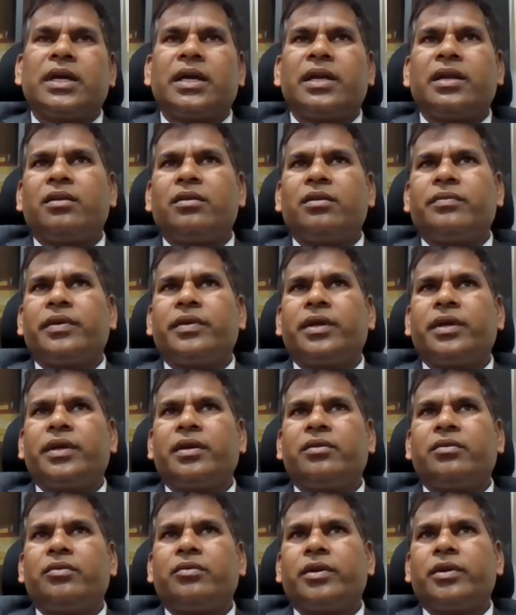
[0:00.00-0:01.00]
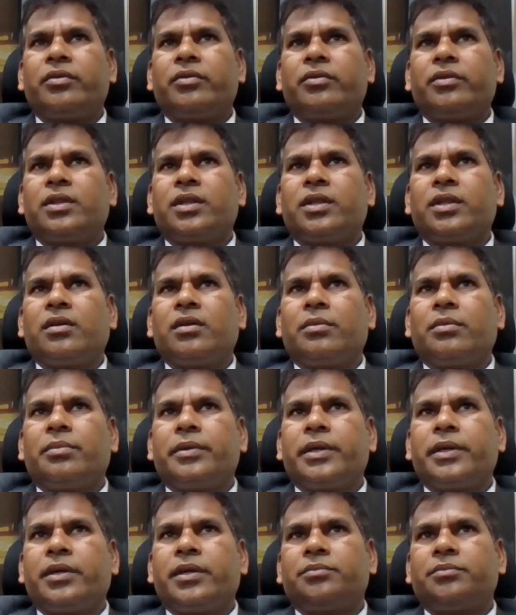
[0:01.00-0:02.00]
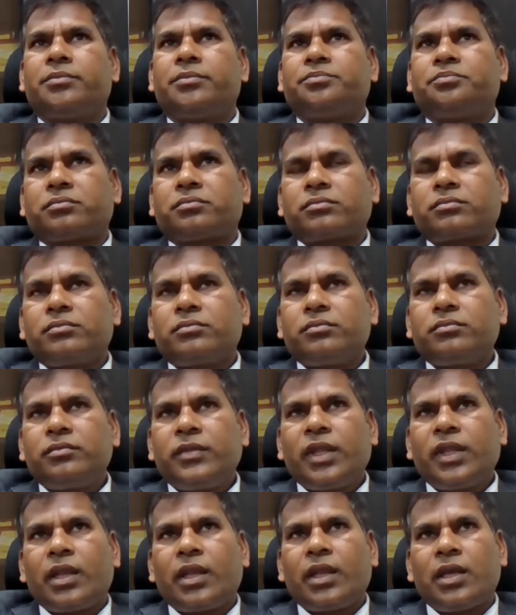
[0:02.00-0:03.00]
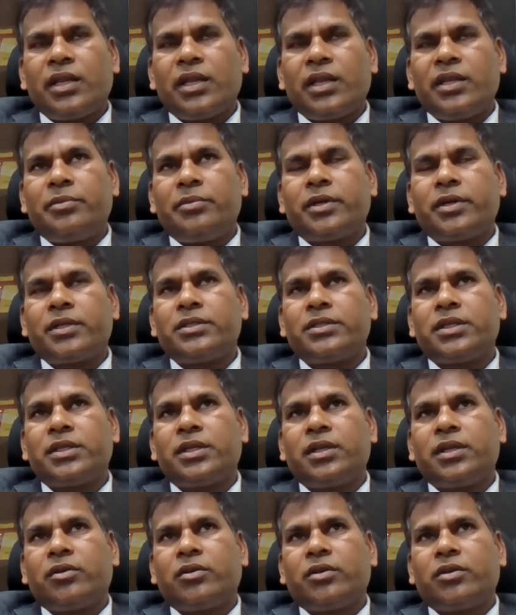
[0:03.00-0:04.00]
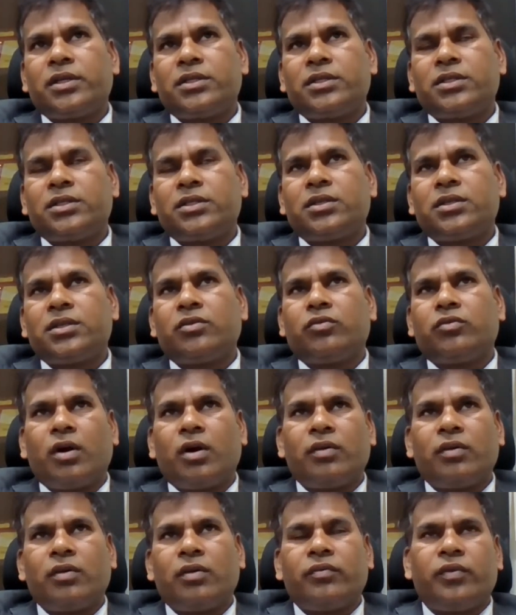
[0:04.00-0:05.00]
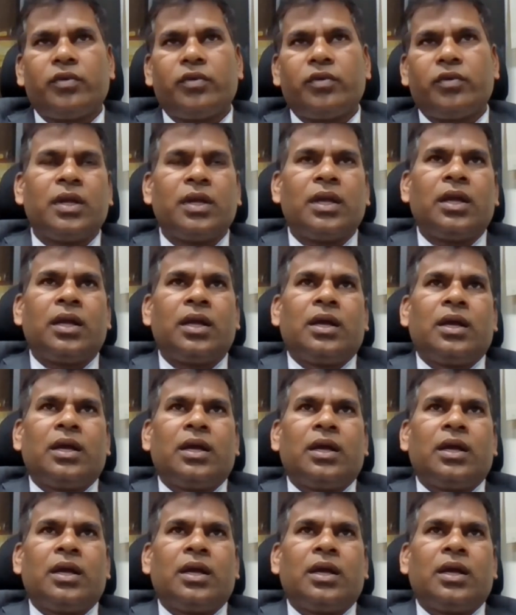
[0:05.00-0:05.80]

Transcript: this kind of a, when you think of a reimagining your digital workflow,